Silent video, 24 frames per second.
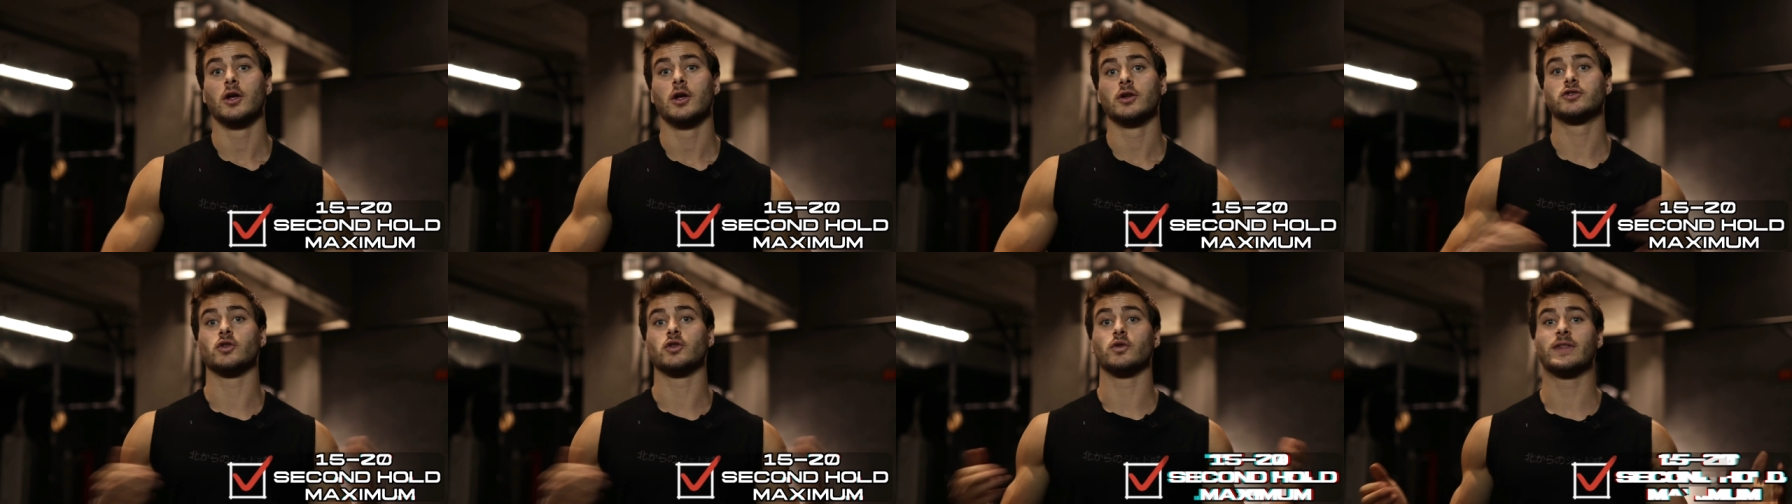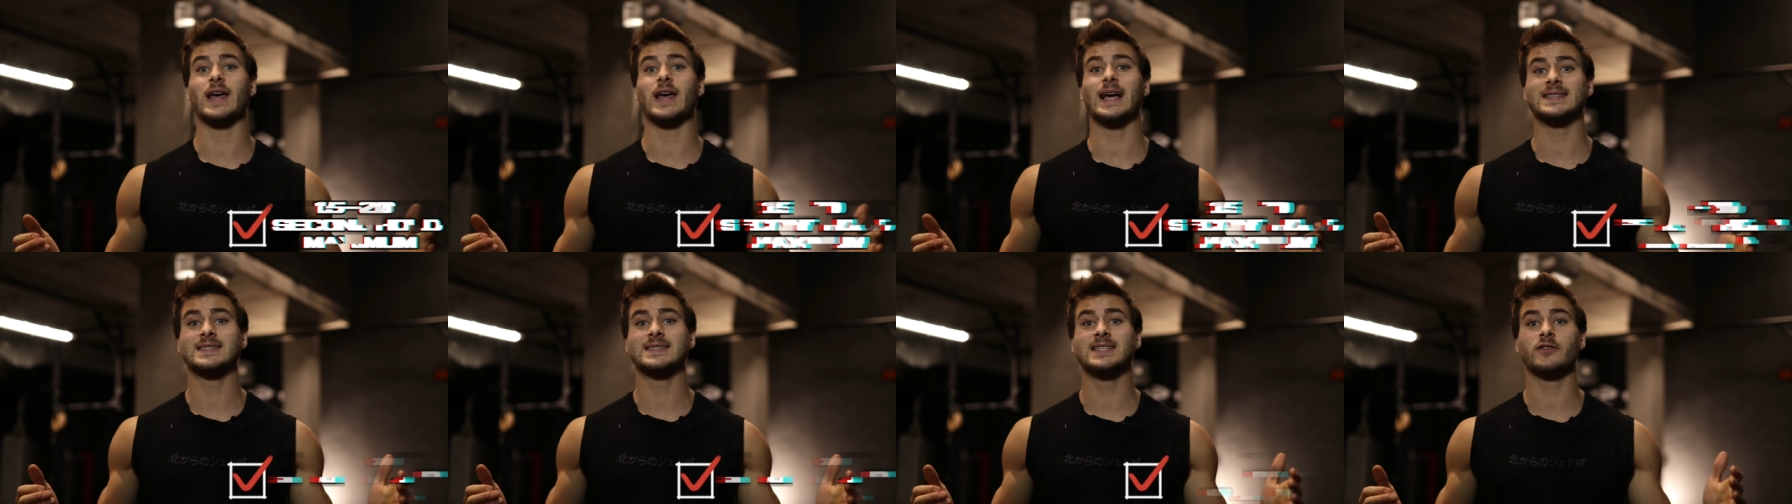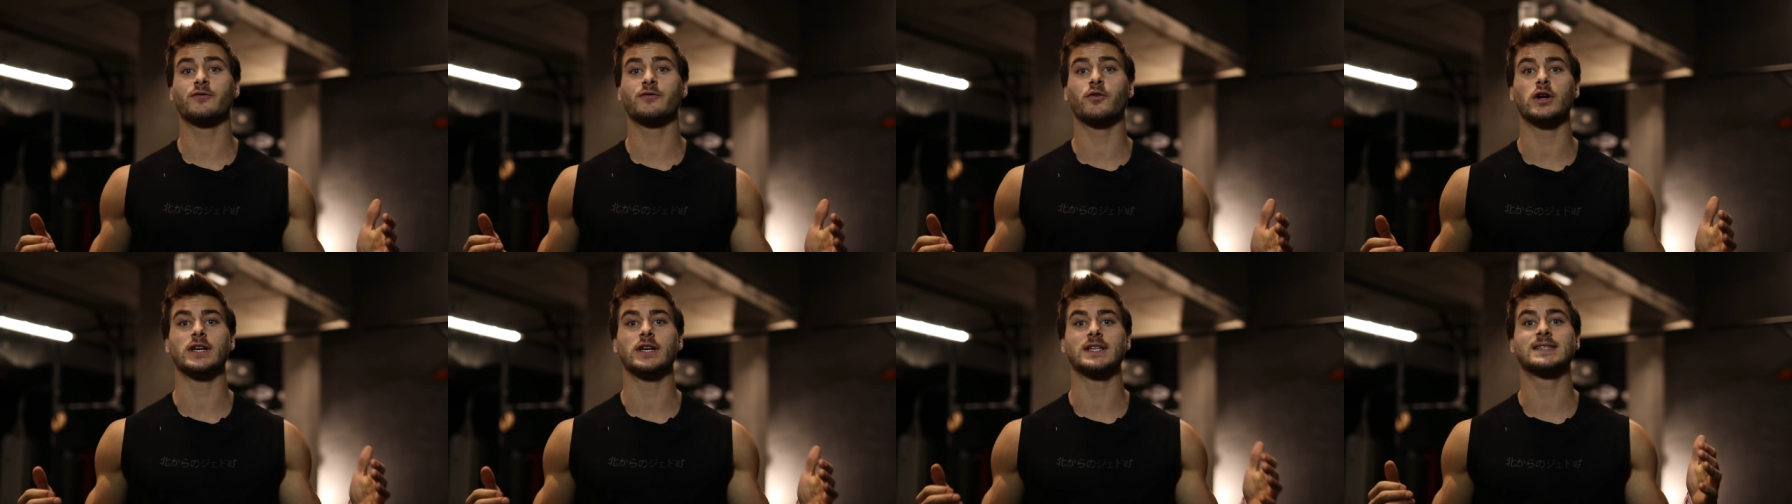So that's
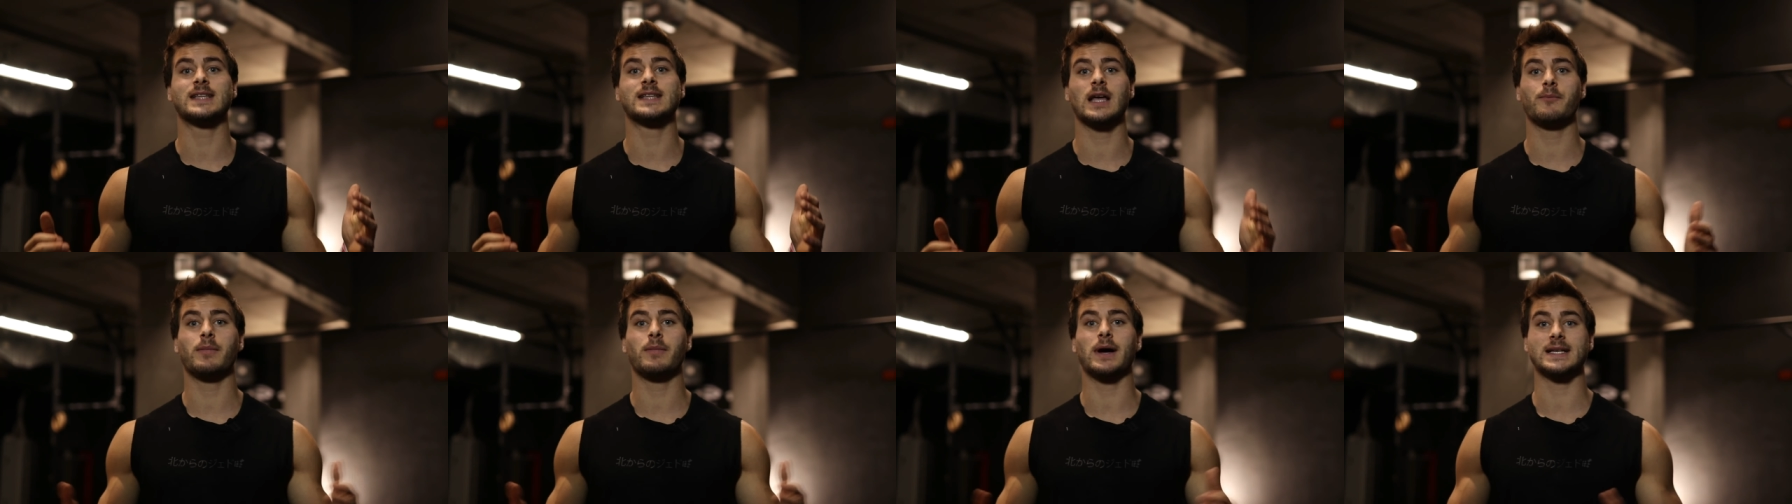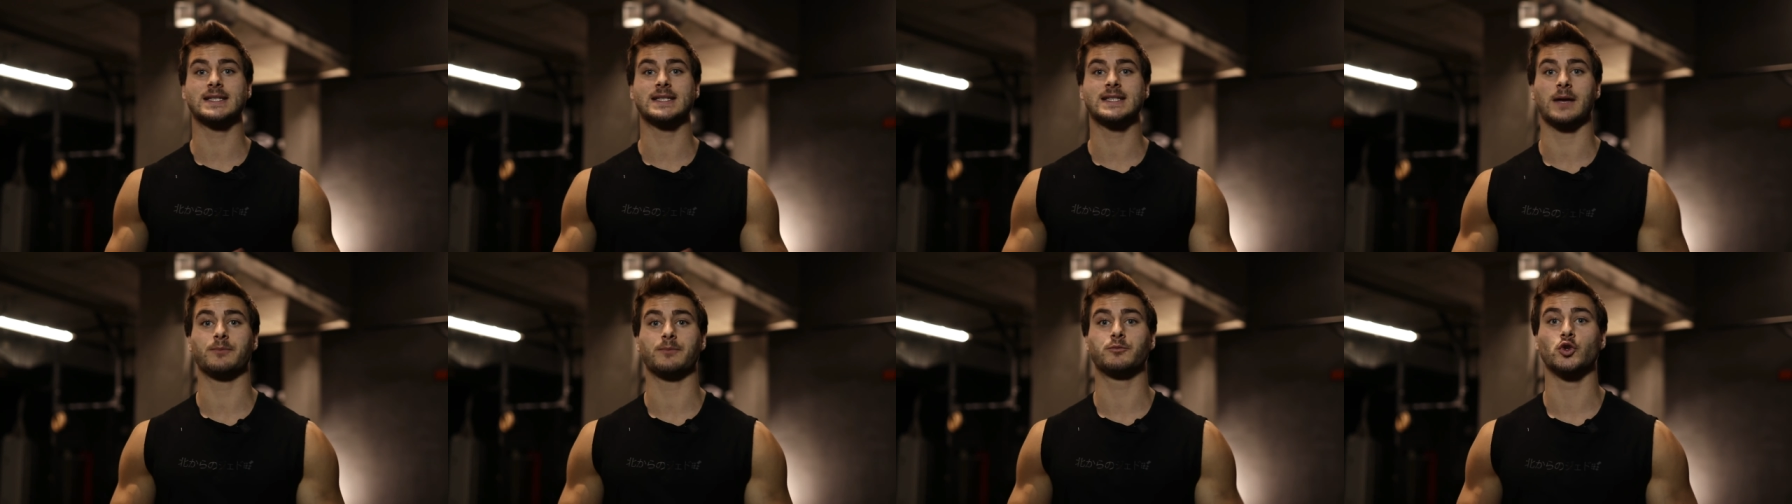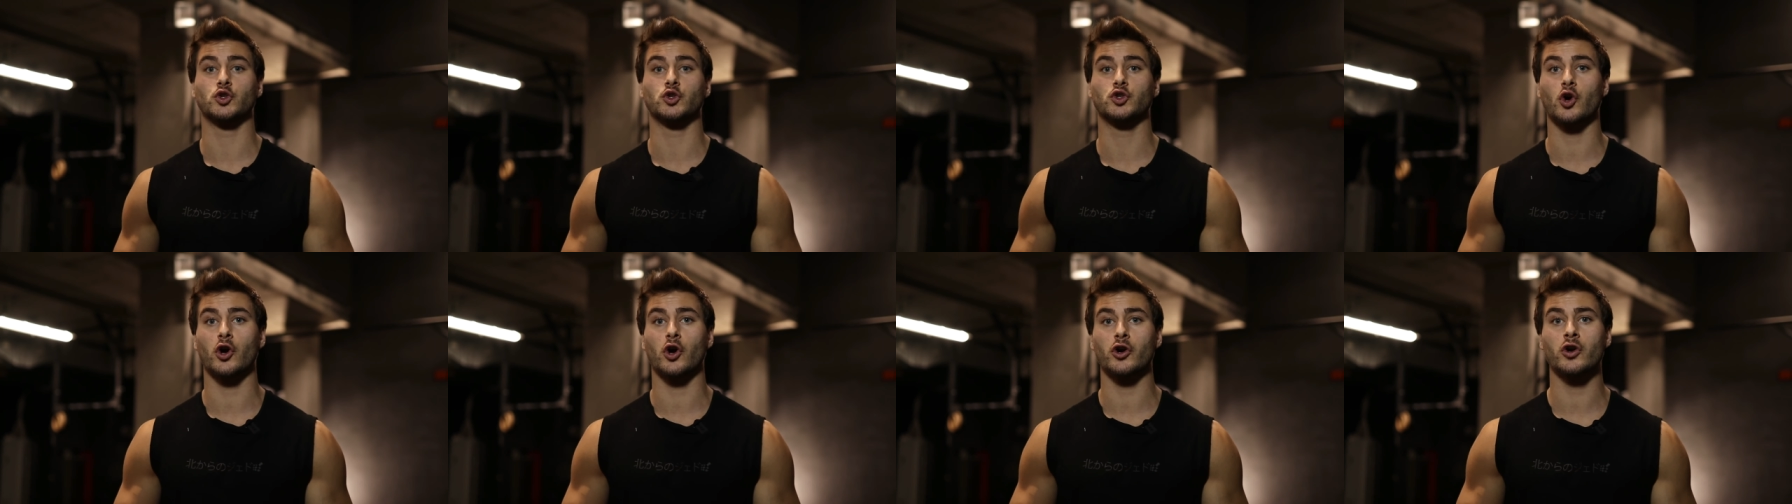it for the step-by-step
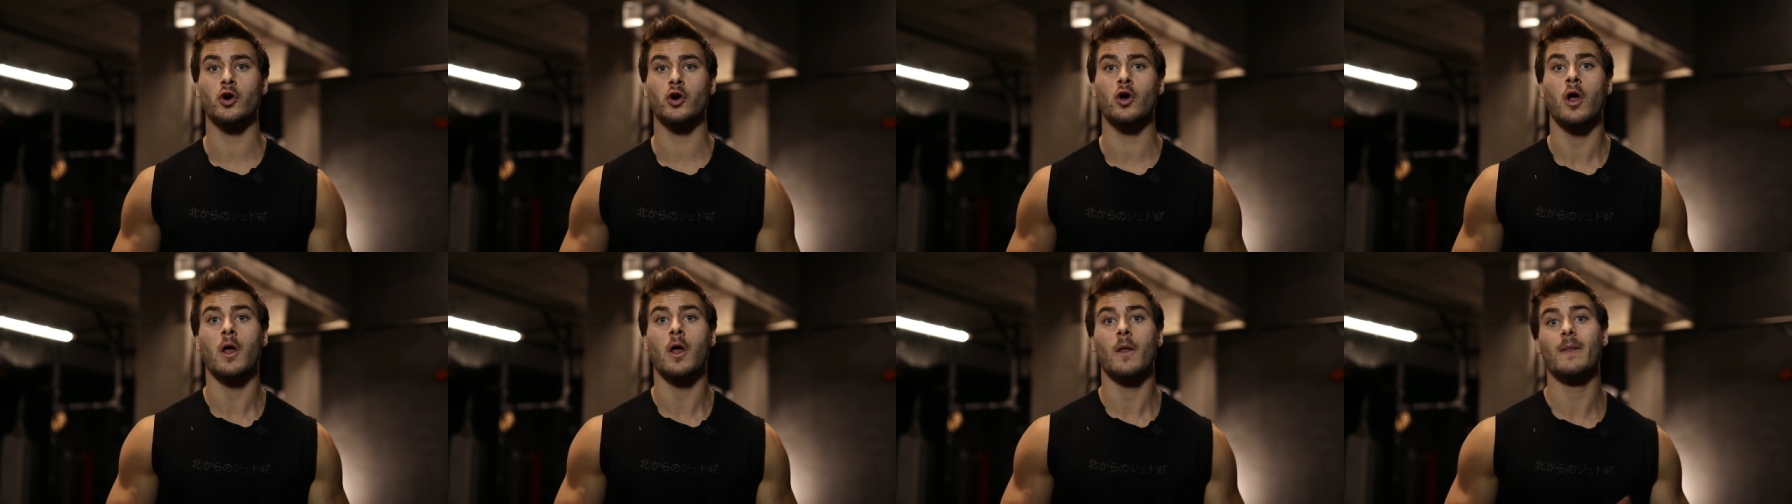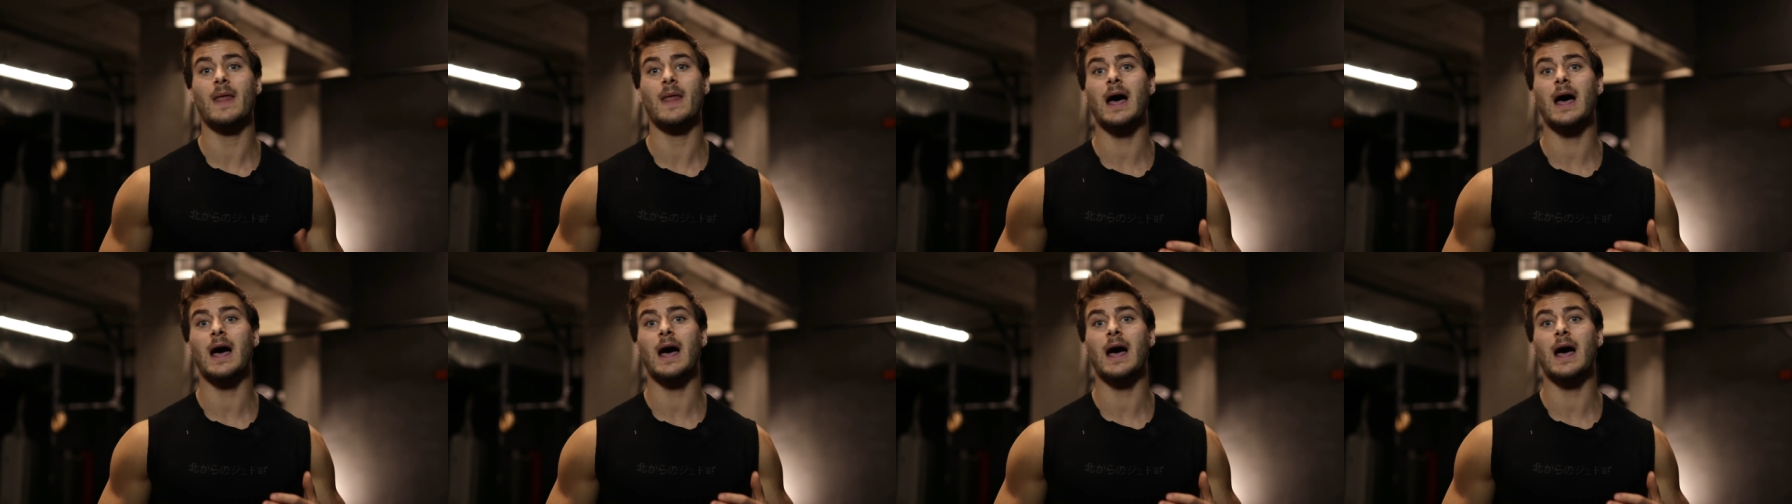tutorial.